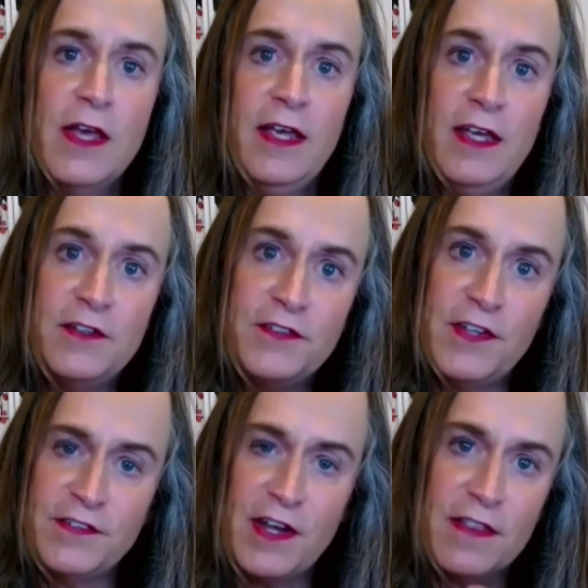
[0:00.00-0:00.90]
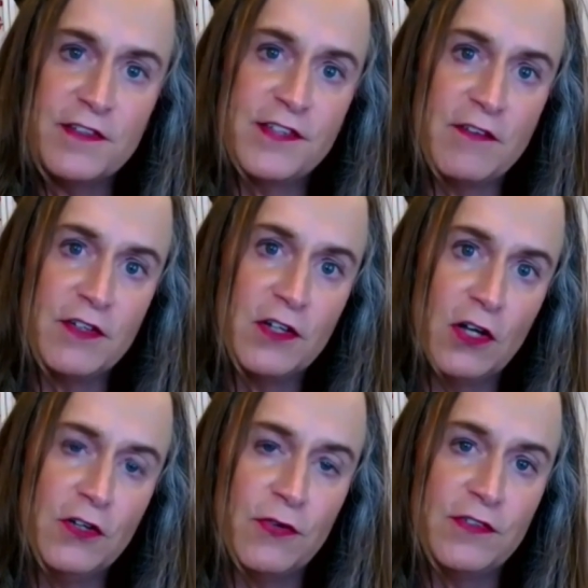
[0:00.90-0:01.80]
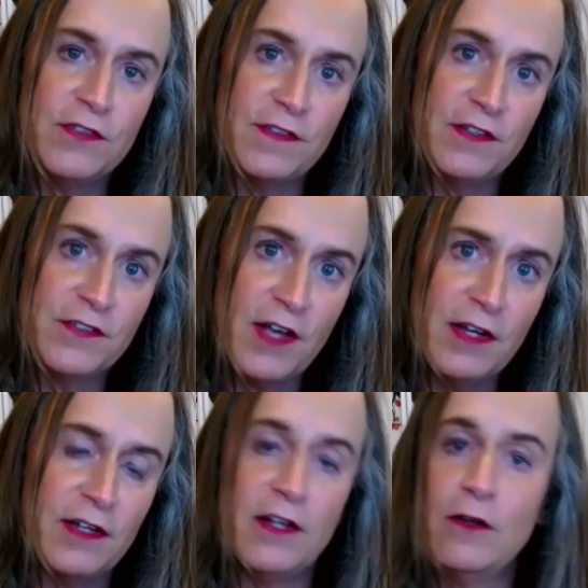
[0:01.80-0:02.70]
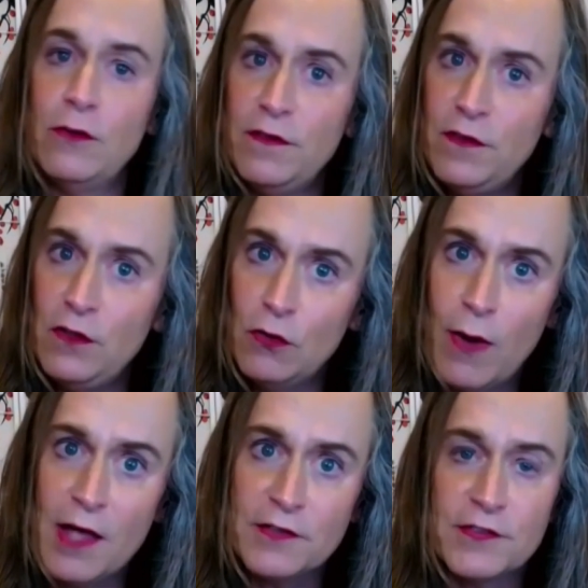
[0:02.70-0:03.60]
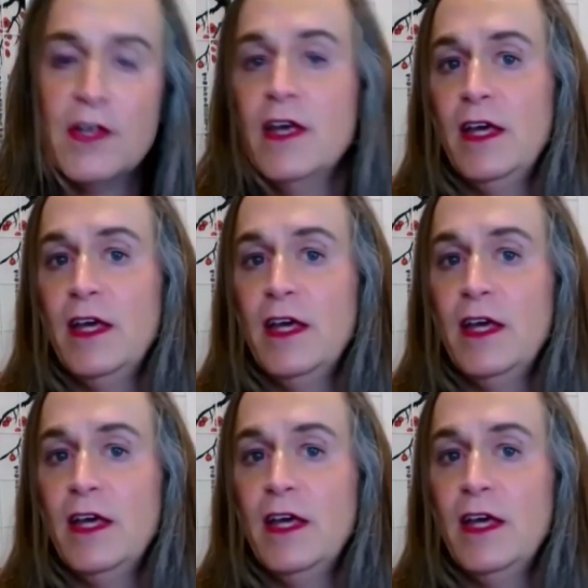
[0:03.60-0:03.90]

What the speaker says: in 6 out of the 7 countries that they studied, including the US,